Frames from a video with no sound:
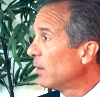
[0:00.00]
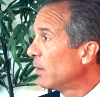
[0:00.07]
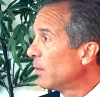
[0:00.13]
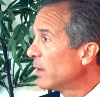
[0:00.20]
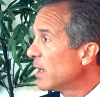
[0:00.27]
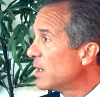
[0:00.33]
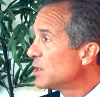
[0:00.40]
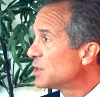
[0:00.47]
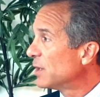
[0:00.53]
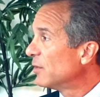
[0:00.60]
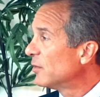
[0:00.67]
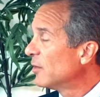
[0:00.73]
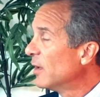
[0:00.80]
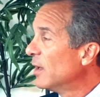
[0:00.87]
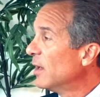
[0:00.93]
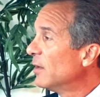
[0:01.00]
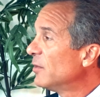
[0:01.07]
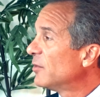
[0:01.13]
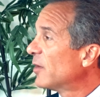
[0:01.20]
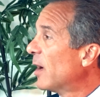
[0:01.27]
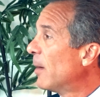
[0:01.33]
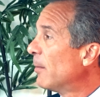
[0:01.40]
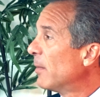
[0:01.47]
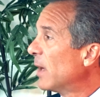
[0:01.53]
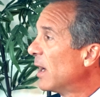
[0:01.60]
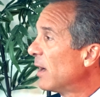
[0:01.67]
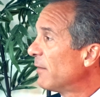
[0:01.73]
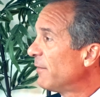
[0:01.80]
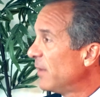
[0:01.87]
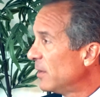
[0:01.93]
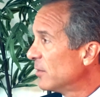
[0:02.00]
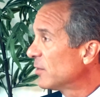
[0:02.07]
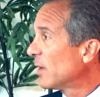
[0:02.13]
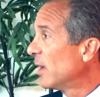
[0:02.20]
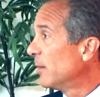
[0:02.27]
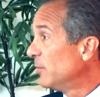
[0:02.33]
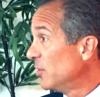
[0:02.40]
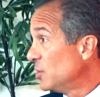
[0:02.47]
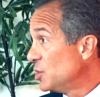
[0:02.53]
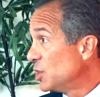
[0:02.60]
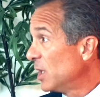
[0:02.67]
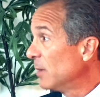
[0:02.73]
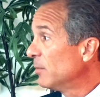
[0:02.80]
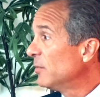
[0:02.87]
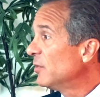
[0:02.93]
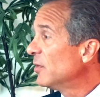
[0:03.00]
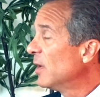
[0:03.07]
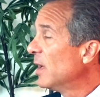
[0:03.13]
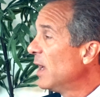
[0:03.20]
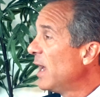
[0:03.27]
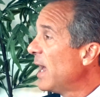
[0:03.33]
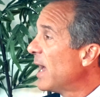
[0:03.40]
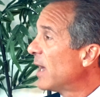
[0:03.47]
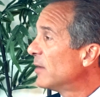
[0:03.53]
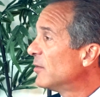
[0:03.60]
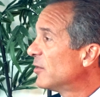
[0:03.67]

locations, some fitness clubs and gyms, and